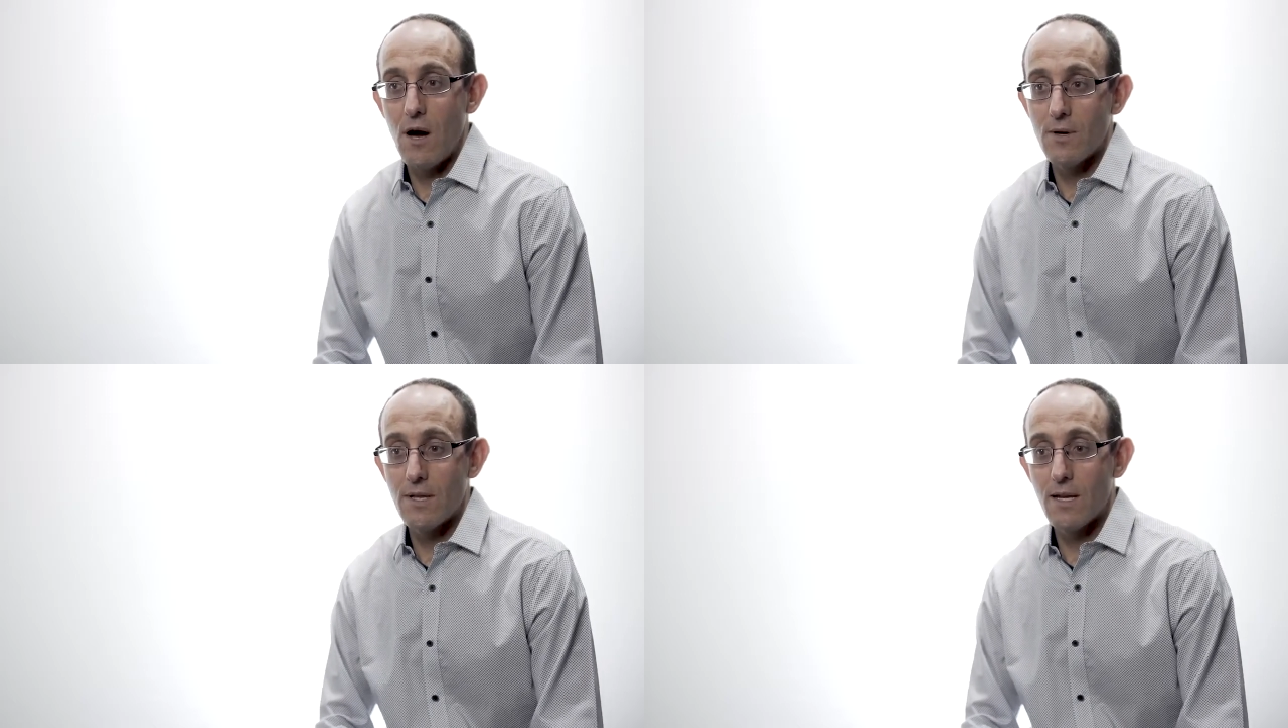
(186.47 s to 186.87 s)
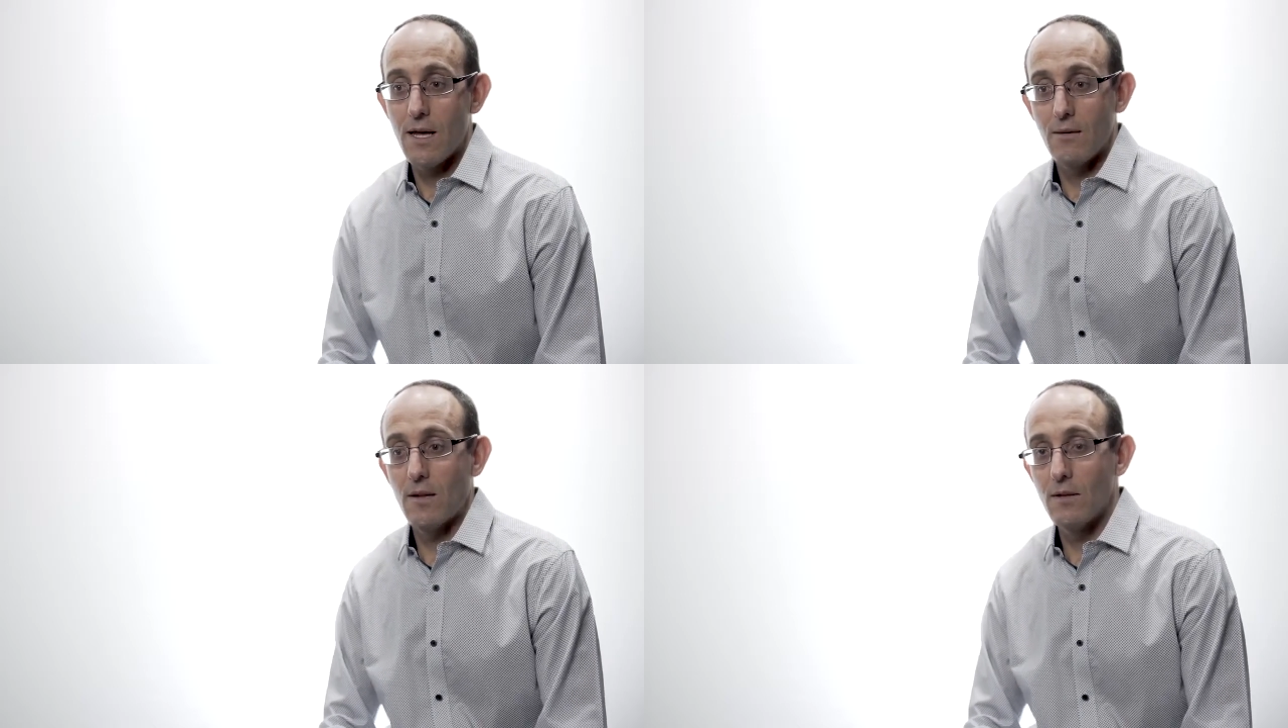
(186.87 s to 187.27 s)
I would then
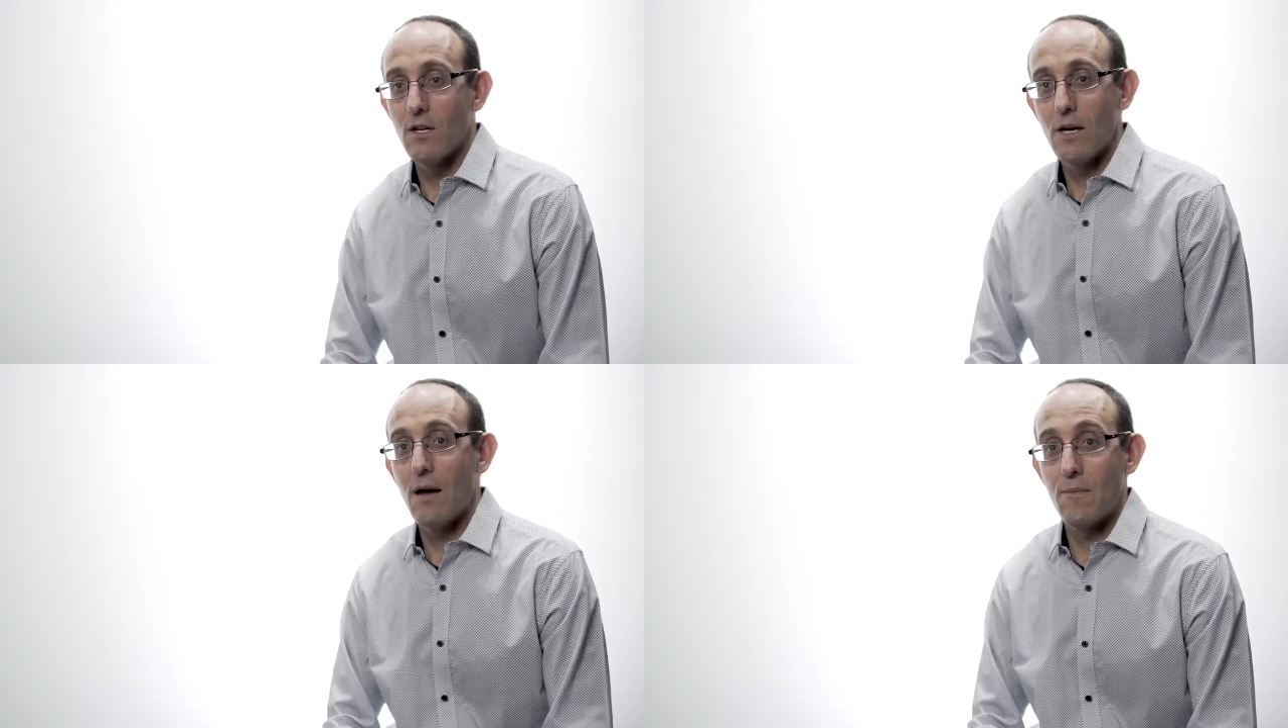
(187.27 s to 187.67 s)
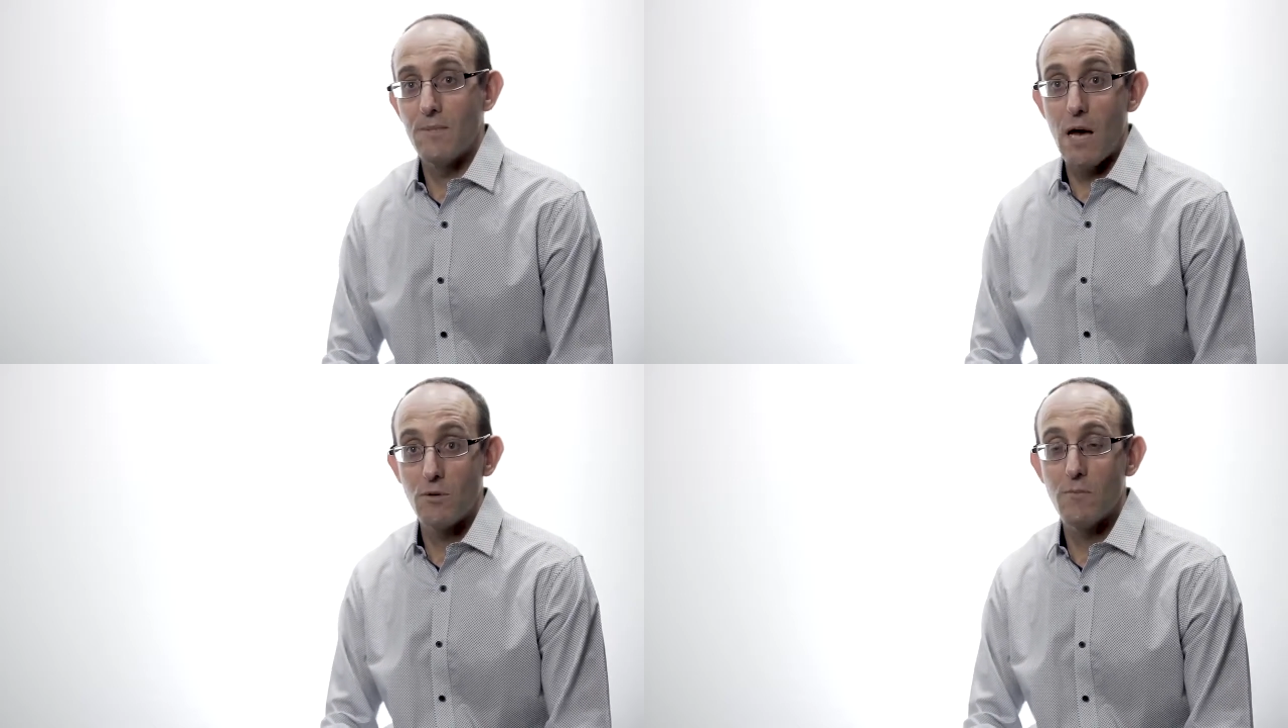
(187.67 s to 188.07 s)

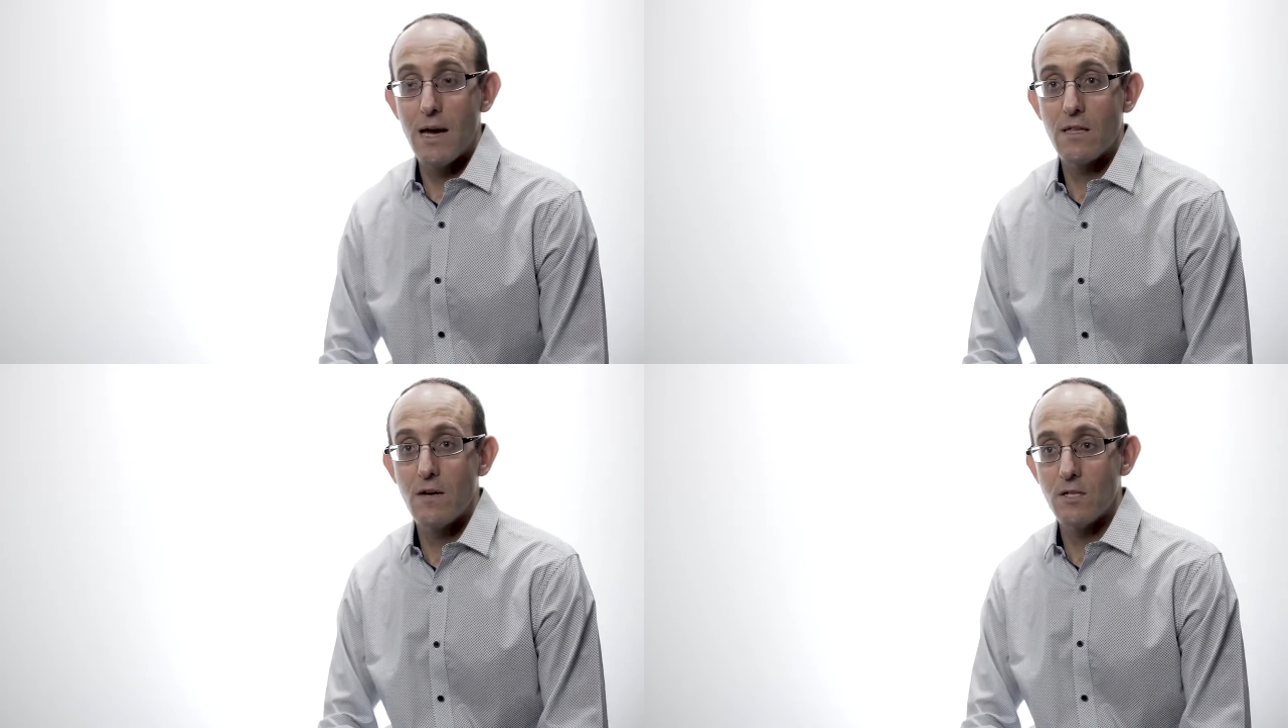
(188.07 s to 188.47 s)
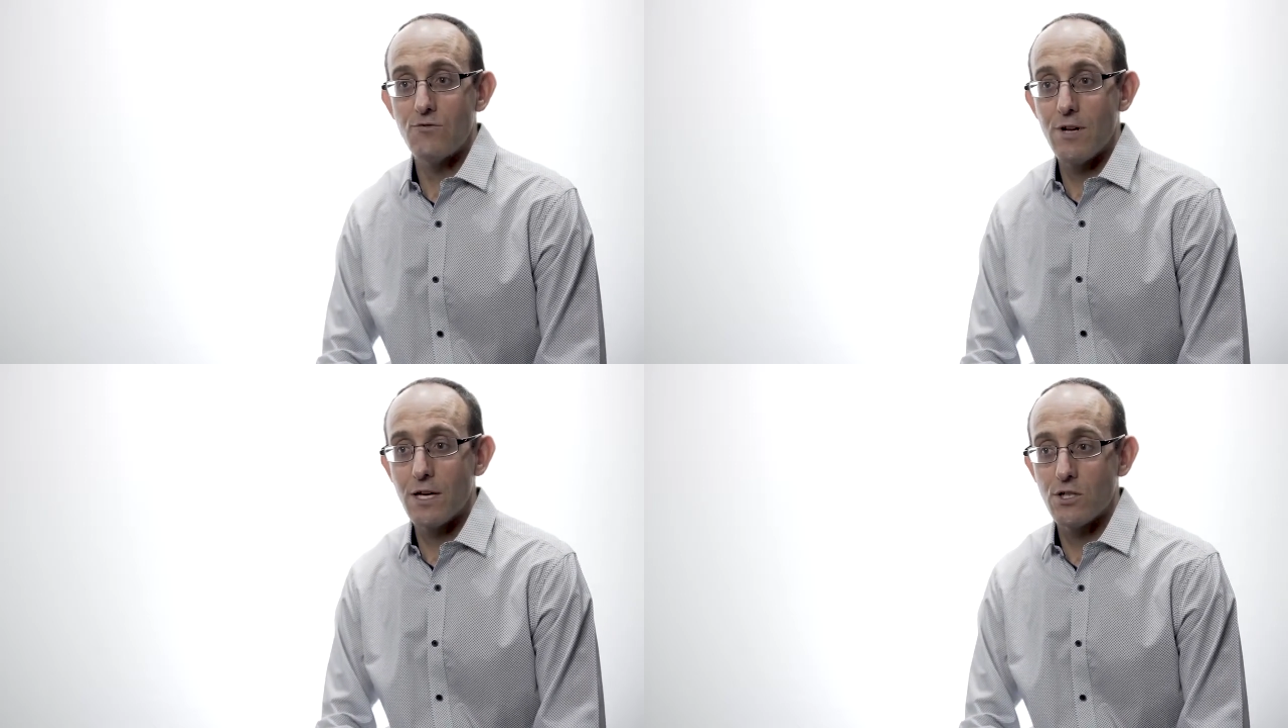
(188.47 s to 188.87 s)
be able to make those
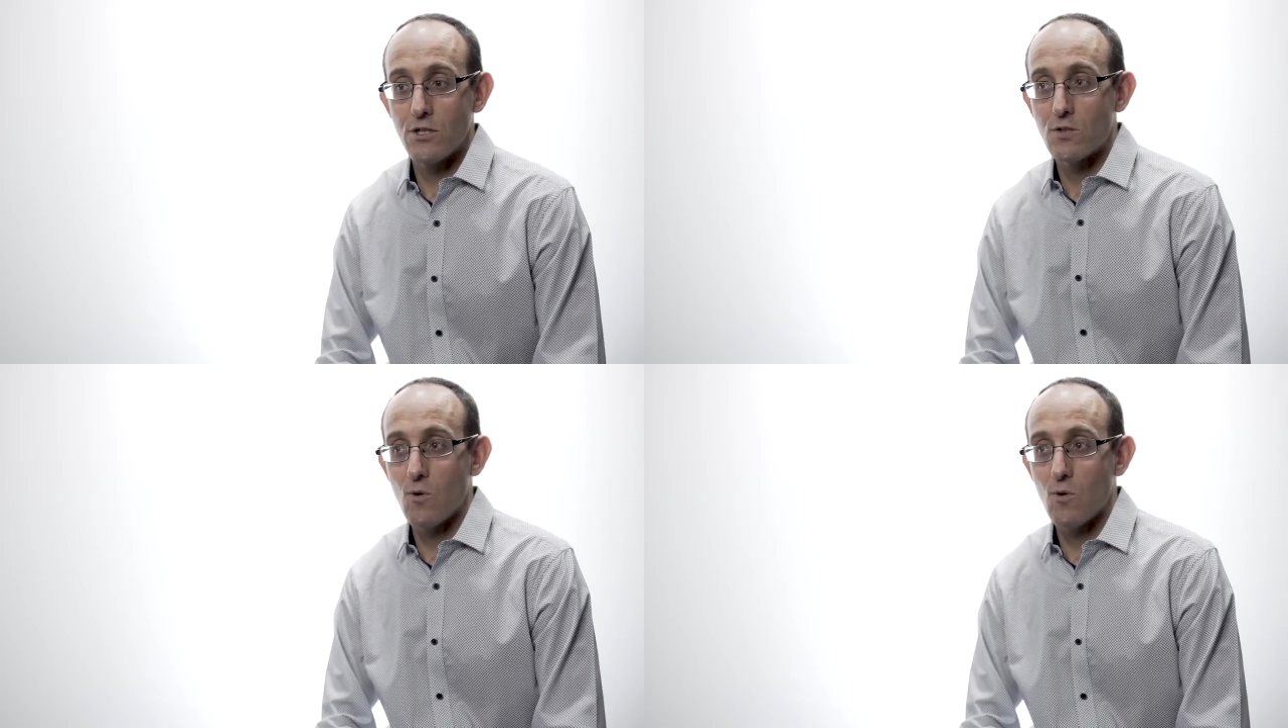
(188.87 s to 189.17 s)
introductions.